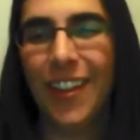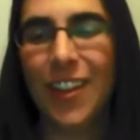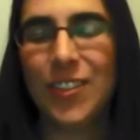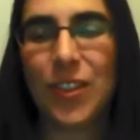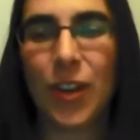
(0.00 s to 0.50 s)

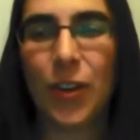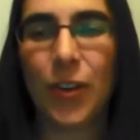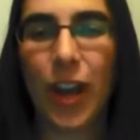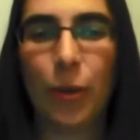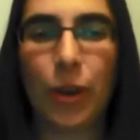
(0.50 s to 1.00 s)

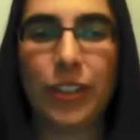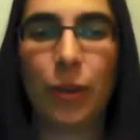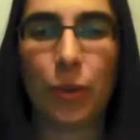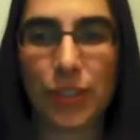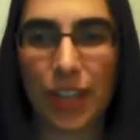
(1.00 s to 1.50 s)
So I worked at
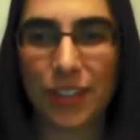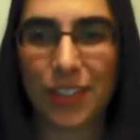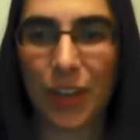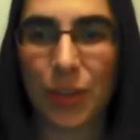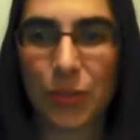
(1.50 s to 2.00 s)
Rosetta
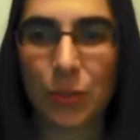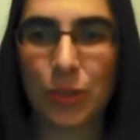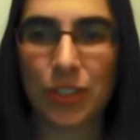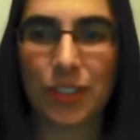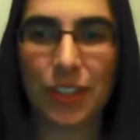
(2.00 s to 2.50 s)
Stone,
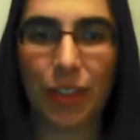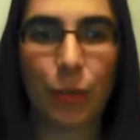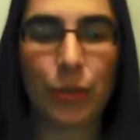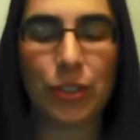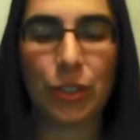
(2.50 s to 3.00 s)
which is the
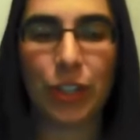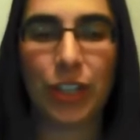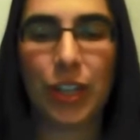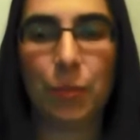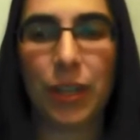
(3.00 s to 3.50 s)
language learning
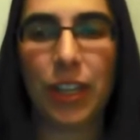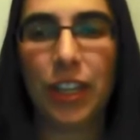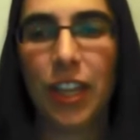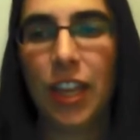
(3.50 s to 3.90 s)
company,